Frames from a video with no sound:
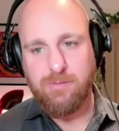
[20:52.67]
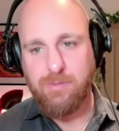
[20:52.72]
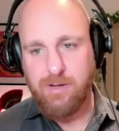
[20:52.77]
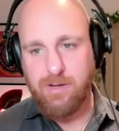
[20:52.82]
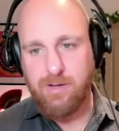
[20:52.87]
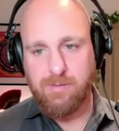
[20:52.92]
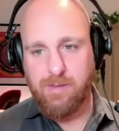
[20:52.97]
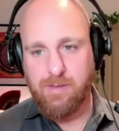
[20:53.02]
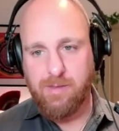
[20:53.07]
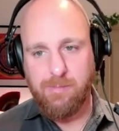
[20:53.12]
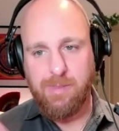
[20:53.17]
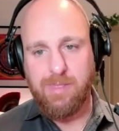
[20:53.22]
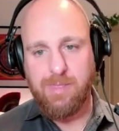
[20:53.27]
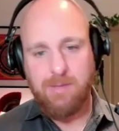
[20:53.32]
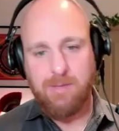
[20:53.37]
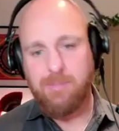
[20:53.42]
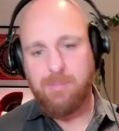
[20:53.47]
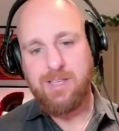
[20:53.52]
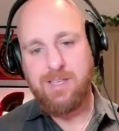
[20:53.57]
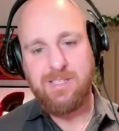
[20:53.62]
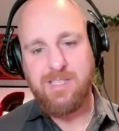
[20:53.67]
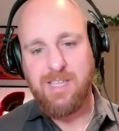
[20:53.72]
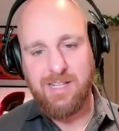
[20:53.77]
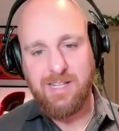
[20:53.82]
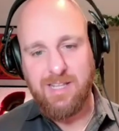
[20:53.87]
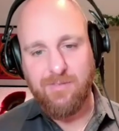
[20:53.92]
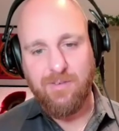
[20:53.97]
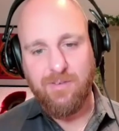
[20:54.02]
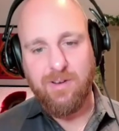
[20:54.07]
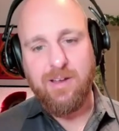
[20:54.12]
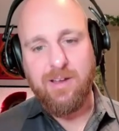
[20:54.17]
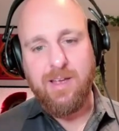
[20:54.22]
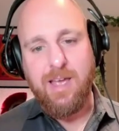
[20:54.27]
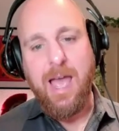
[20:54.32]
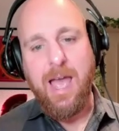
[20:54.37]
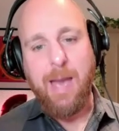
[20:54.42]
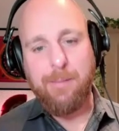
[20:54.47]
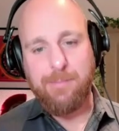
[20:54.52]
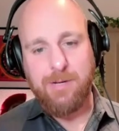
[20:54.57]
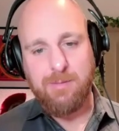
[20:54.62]
The best thing to ever
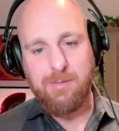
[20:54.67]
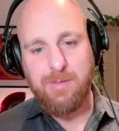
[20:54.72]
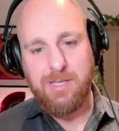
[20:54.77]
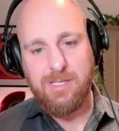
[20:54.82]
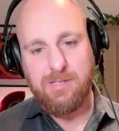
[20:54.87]
happen to me.